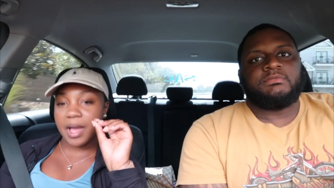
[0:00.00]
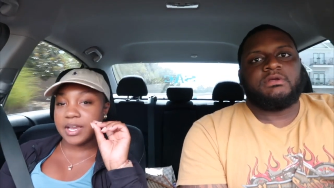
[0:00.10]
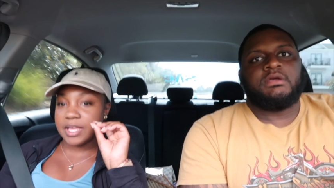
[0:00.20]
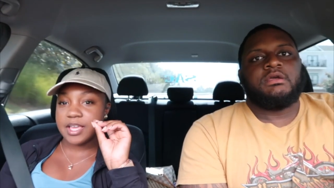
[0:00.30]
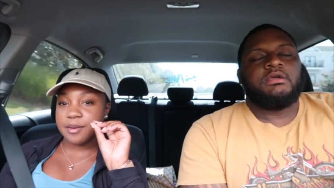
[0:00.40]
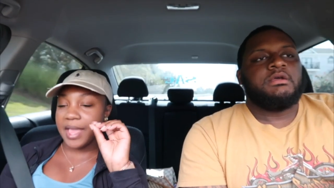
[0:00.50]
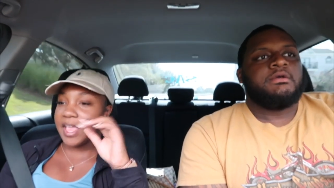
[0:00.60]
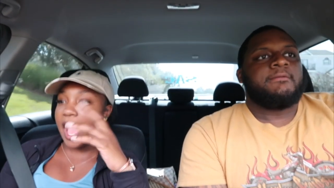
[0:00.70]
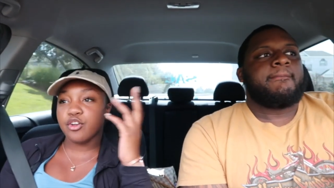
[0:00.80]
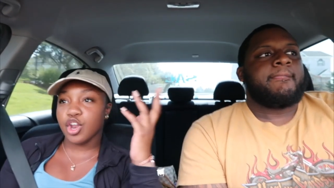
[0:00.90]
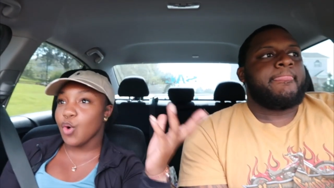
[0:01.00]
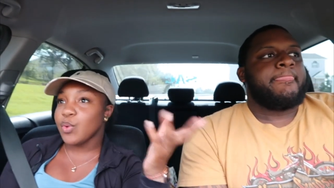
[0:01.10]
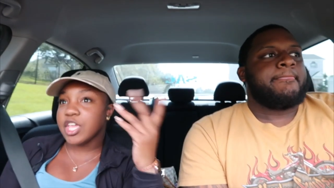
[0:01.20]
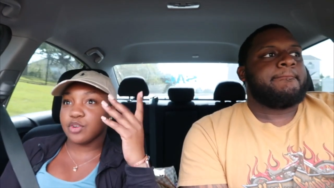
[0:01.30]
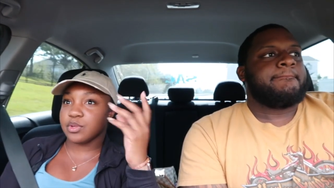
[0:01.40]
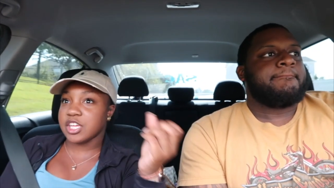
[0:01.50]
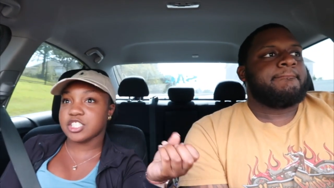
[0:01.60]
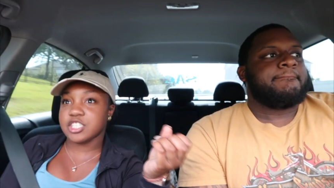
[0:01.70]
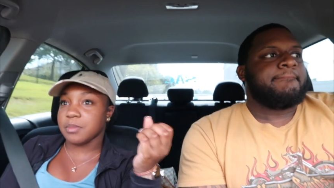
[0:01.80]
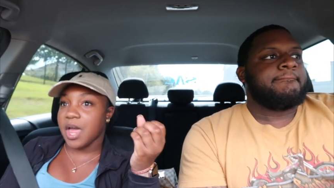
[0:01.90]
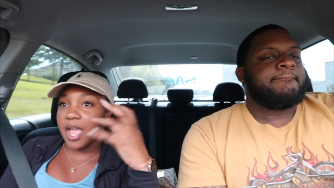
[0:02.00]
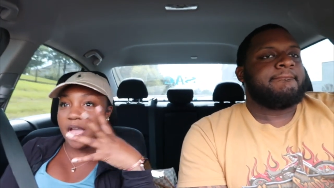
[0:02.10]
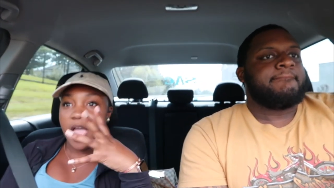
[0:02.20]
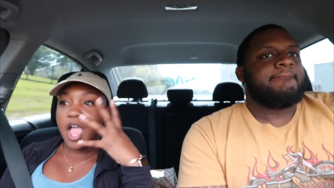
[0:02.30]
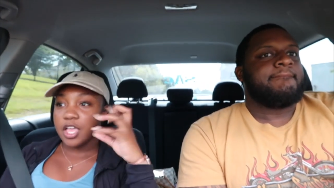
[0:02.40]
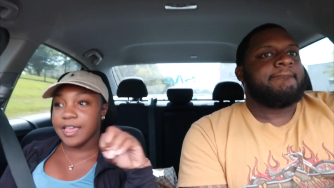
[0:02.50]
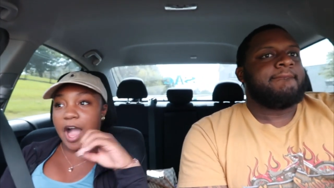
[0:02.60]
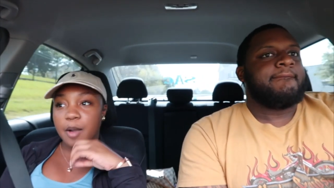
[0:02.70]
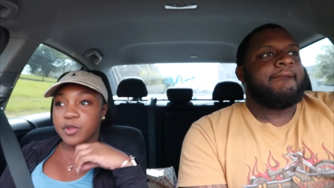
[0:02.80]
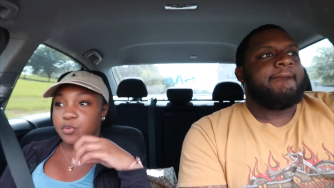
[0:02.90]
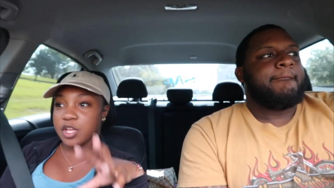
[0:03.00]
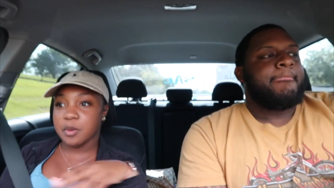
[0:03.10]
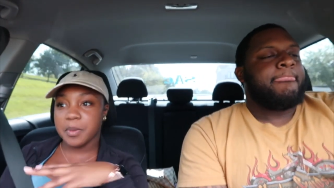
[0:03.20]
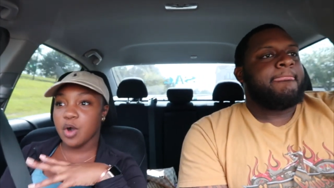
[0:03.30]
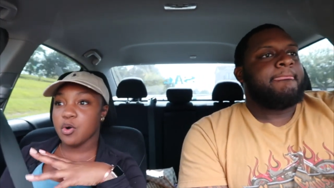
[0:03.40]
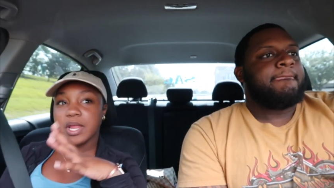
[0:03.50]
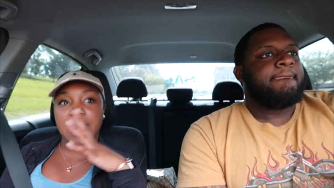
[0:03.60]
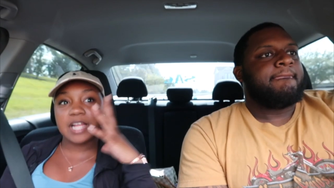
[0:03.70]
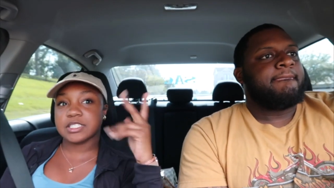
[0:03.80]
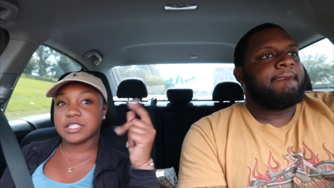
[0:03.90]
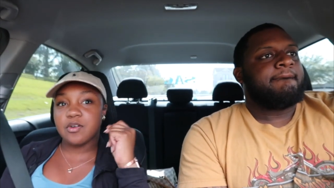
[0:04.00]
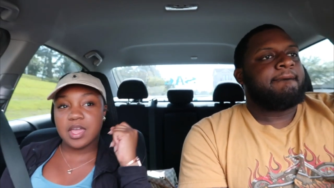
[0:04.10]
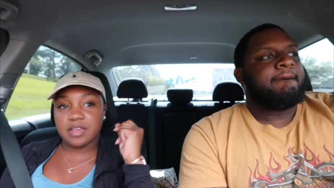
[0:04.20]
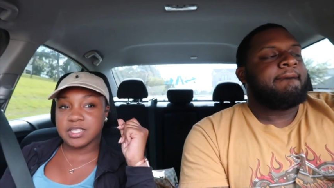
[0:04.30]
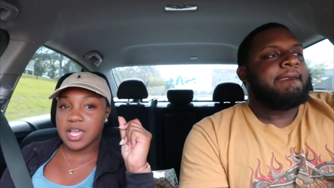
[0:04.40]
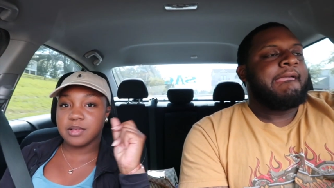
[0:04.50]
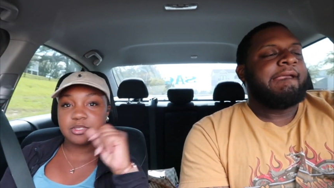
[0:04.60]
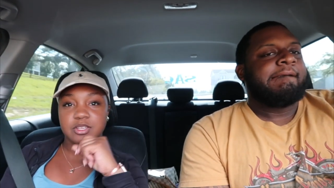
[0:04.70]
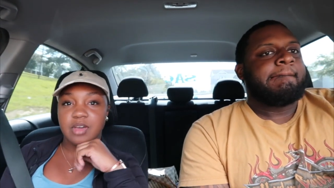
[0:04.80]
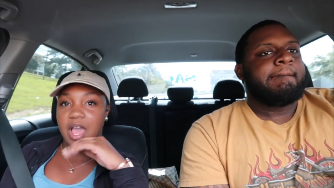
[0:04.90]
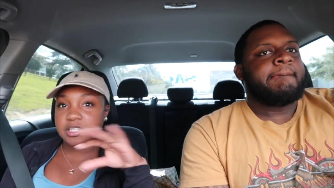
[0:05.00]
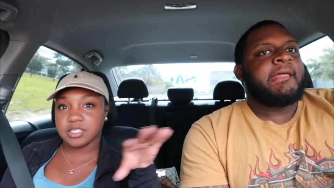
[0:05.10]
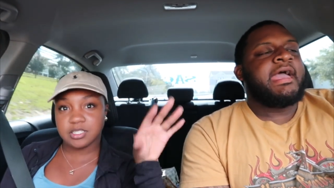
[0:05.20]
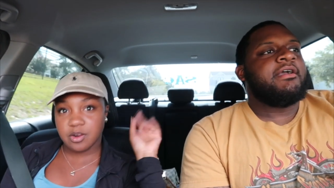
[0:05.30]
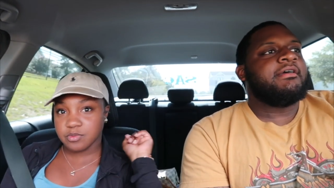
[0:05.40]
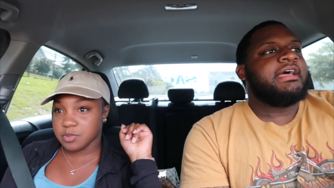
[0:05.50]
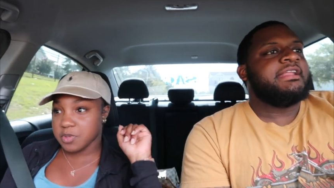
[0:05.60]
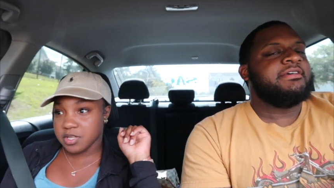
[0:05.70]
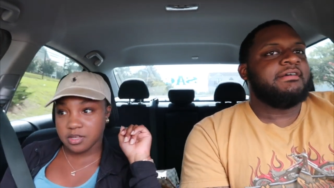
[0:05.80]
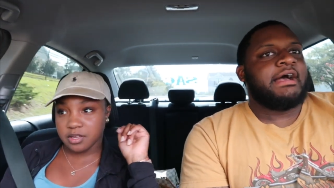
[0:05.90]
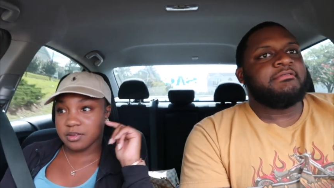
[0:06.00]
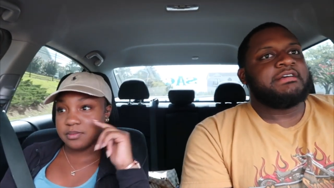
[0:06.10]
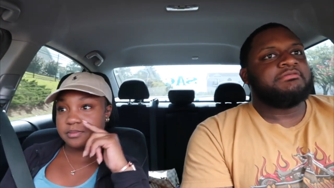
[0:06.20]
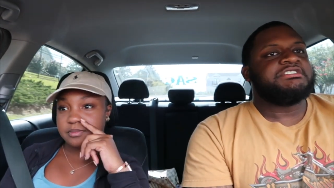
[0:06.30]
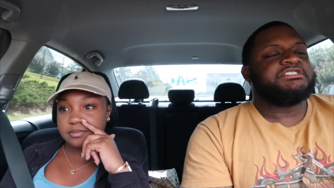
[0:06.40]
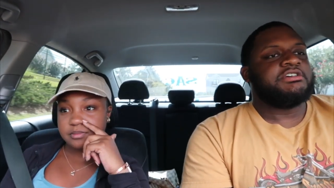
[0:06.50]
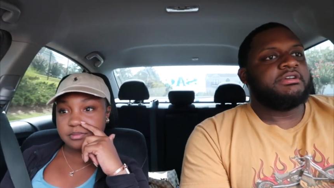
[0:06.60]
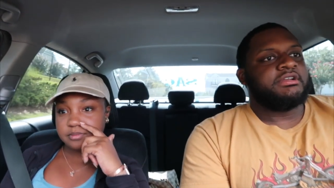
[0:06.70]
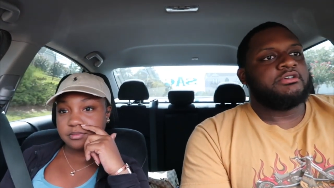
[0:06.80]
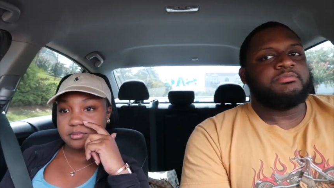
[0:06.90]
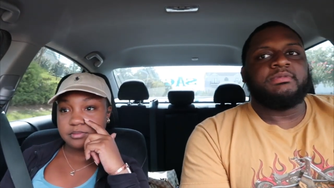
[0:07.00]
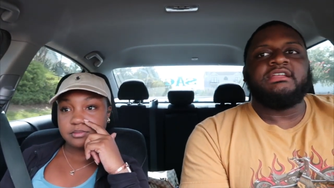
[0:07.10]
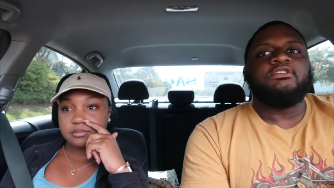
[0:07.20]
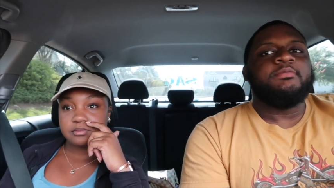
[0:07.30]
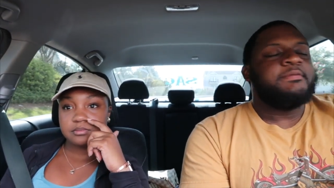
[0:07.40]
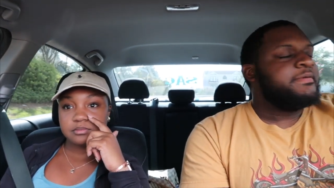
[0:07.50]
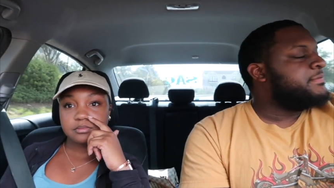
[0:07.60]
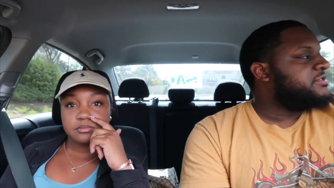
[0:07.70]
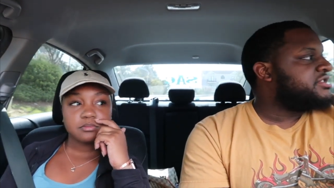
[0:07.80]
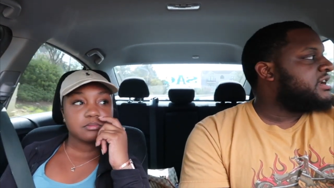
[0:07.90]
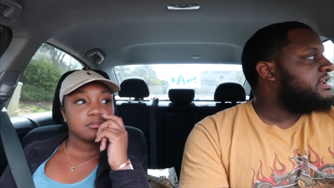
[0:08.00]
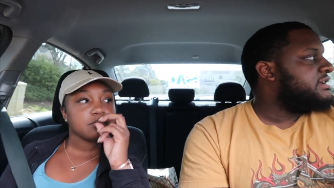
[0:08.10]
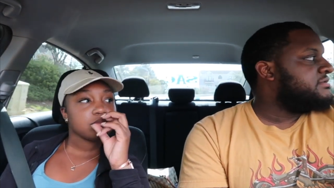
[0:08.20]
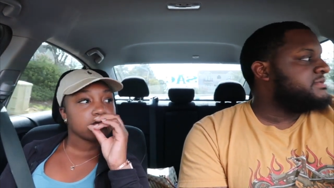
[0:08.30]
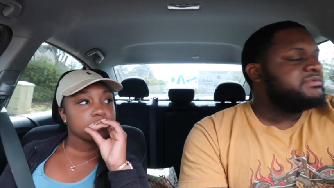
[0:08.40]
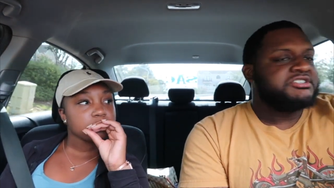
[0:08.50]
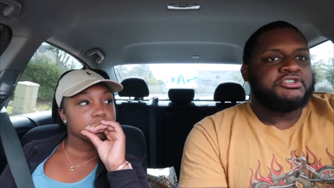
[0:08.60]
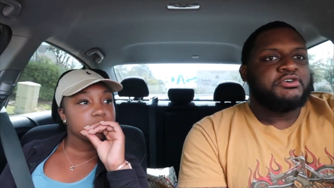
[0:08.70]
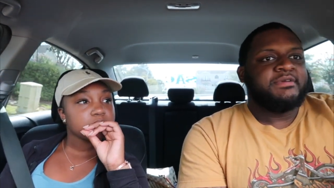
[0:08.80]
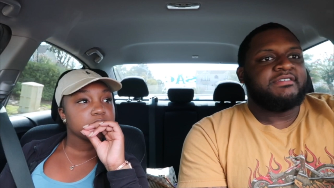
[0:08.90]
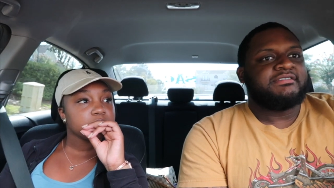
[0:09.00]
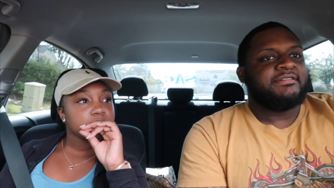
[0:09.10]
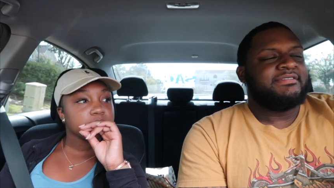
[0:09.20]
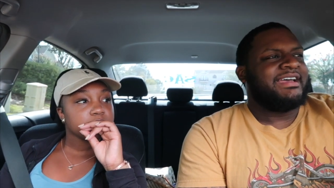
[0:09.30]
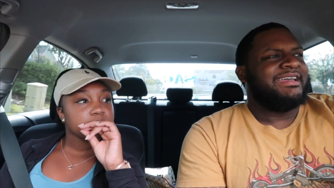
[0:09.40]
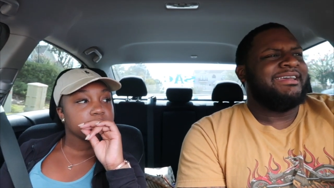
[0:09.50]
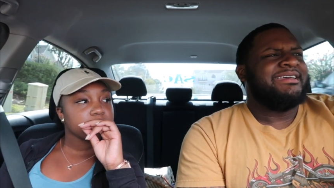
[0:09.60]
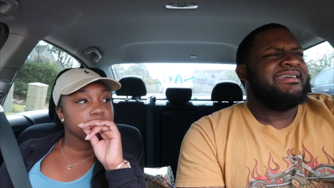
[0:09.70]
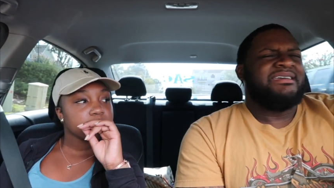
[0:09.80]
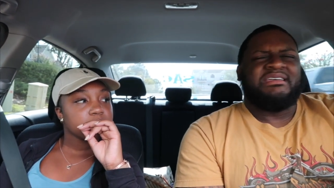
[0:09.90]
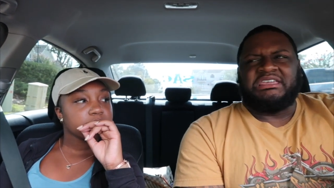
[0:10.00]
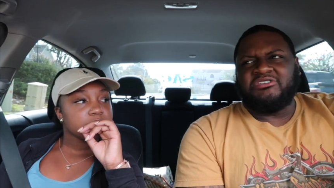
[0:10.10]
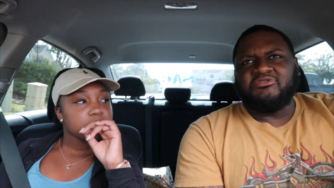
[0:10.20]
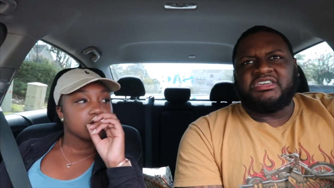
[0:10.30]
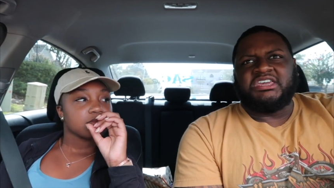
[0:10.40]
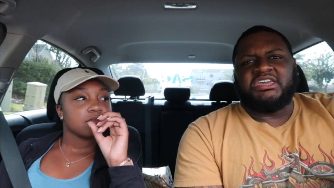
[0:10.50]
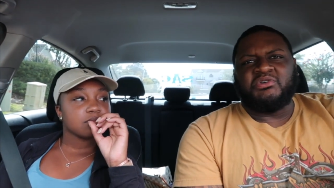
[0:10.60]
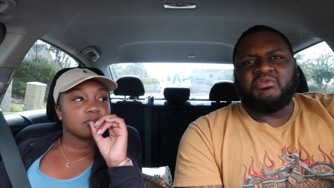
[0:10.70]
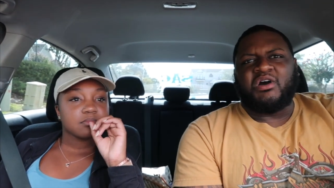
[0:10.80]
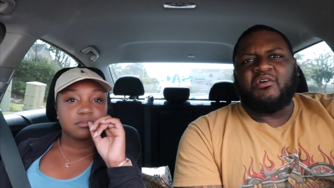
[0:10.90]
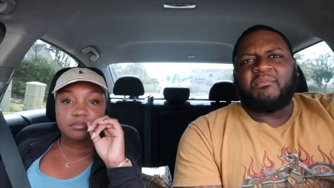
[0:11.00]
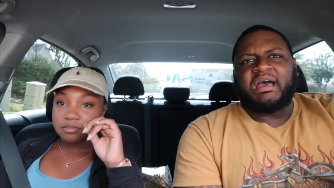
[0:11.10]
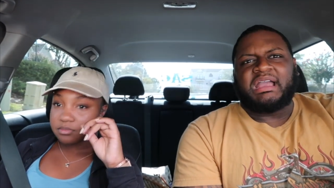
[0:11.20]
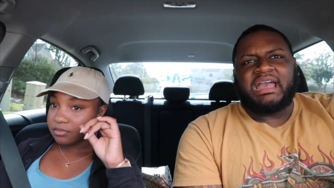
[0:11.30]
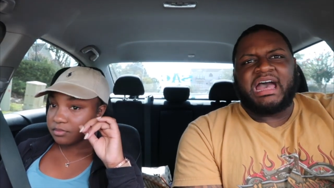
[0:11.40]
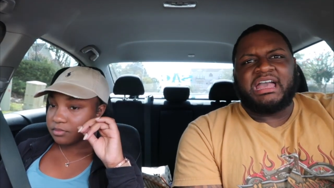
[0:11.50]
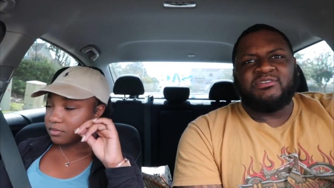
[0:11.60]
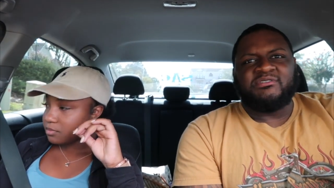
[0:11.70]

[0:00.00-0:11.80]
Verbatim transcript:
Speaker 1: my DM, and y'all know we in a relationship. Like, y'all be real bold, and I just don't have time. So, I just. Nah, I ain't gonna lie, though.
Speaker 2: I, I, was just joking, though. But it do be people in shot of DM. She be showing me and stuff like, you cute. Oh my God, you